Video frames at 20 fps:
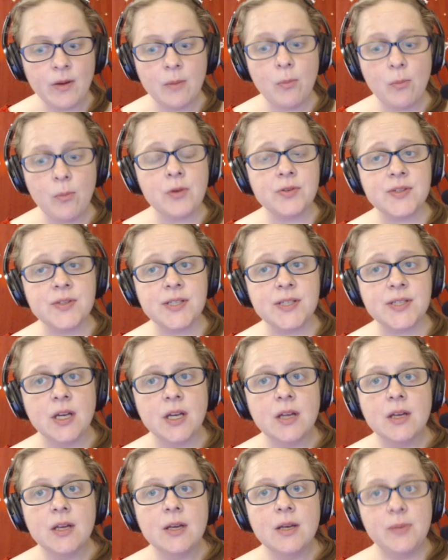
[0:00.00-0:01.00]
most
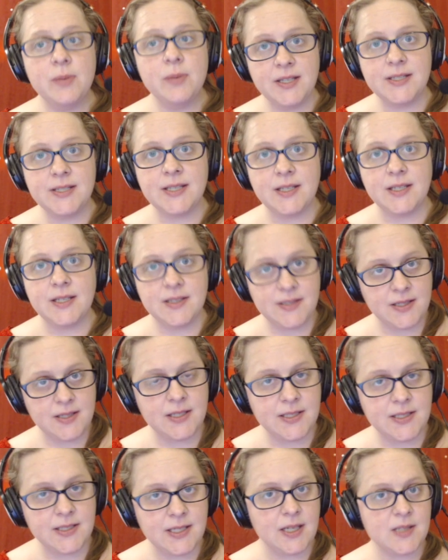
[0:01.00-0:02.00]
PCs
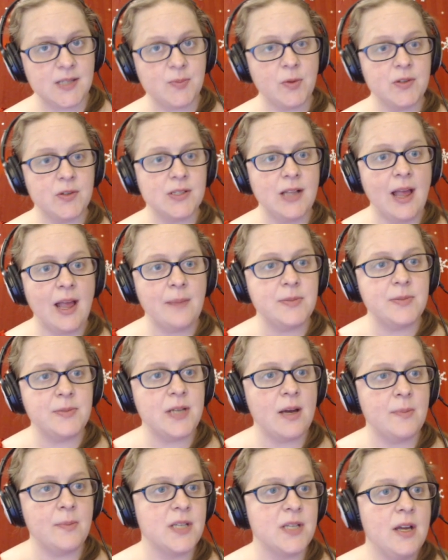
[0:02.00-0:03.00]
these days, most
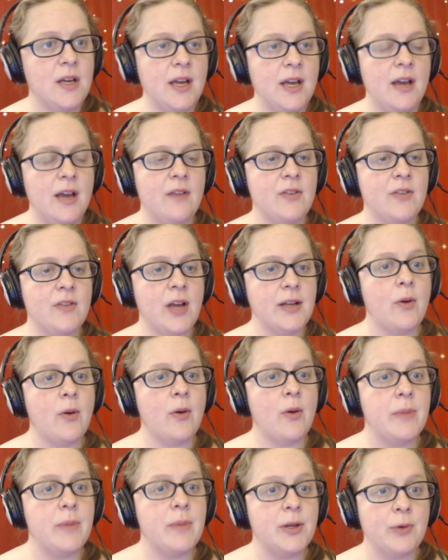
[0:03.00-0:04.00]
laptops have kind of
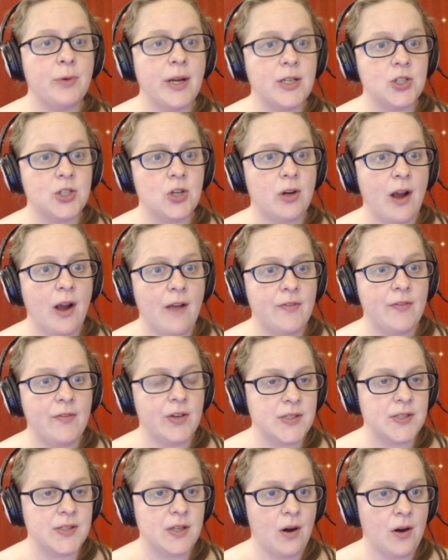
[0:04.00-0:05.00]
a mid-range
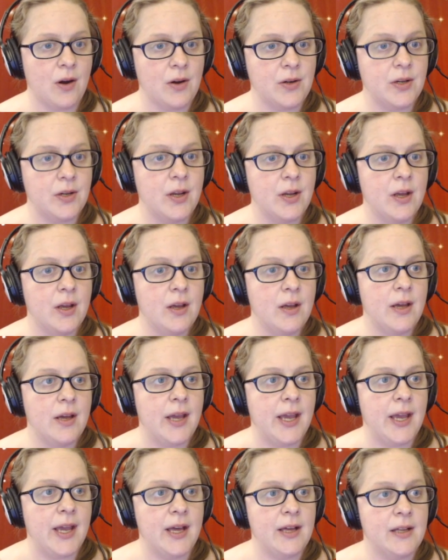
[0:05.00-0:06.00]
graphics card.
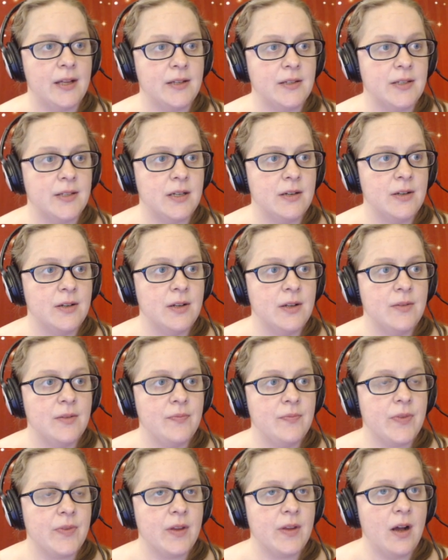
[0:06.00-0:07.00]
And
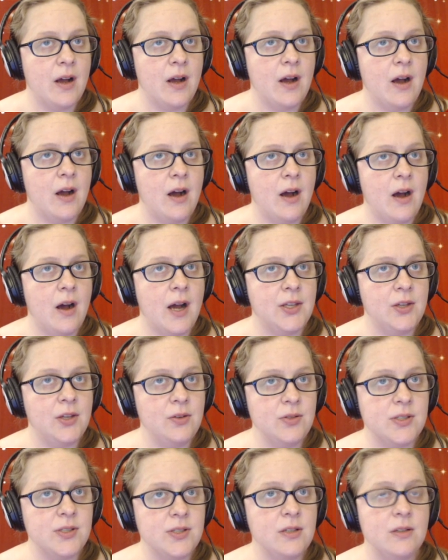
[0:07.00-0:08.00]
I
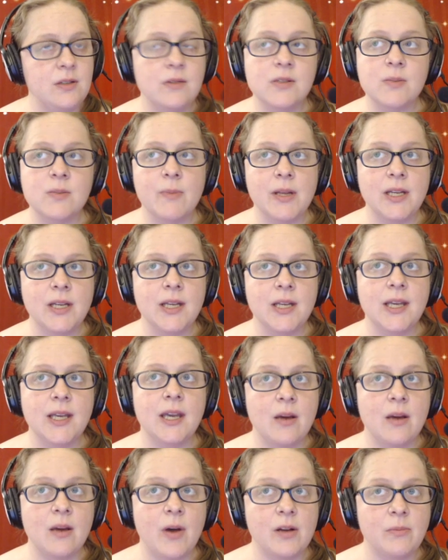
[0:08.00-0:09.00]
used to use
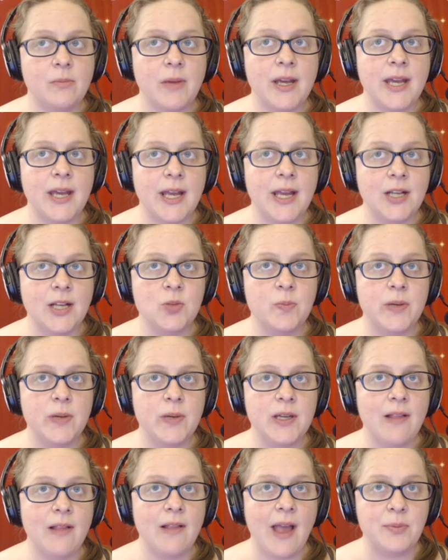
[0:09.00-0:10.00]
ManyCam on my
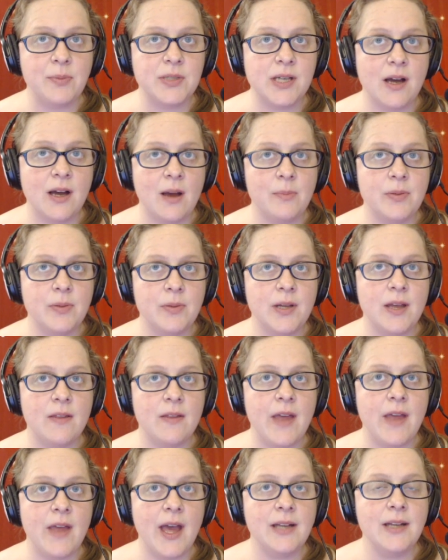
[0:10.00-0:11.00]
HP laptop, and
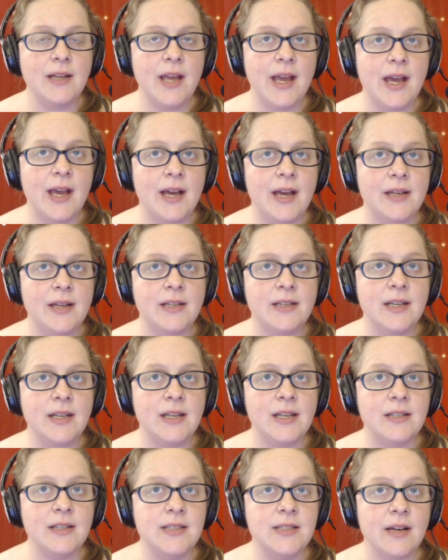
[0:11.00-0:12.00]
that had an
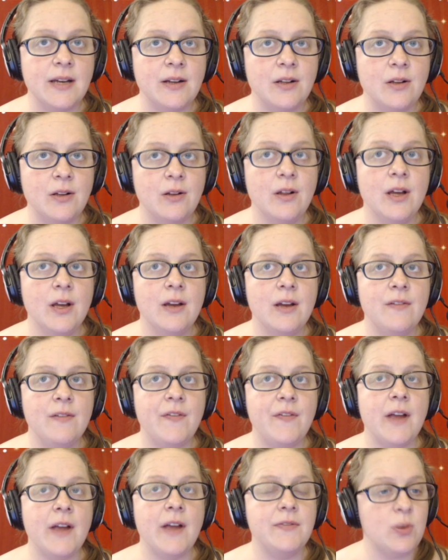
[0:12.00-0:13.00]
Intel
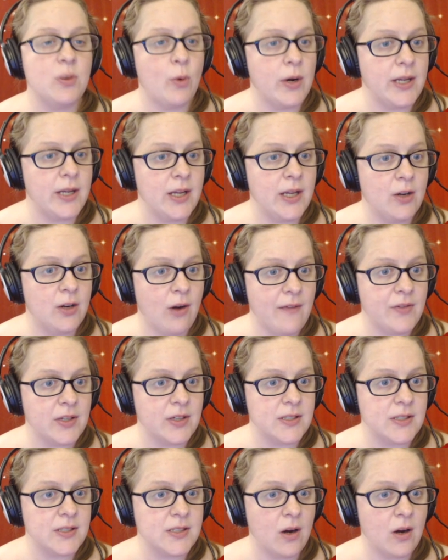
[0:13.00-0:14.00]
520
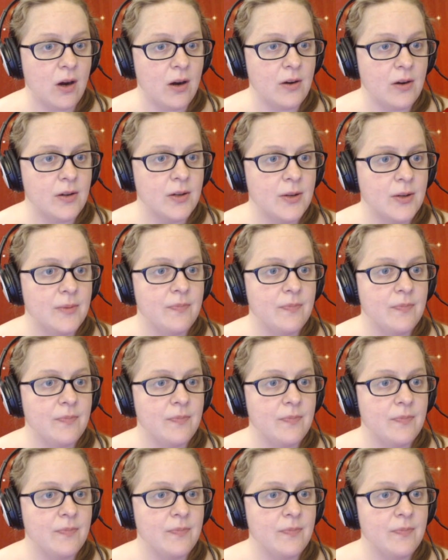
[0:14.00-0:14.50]
graphics card.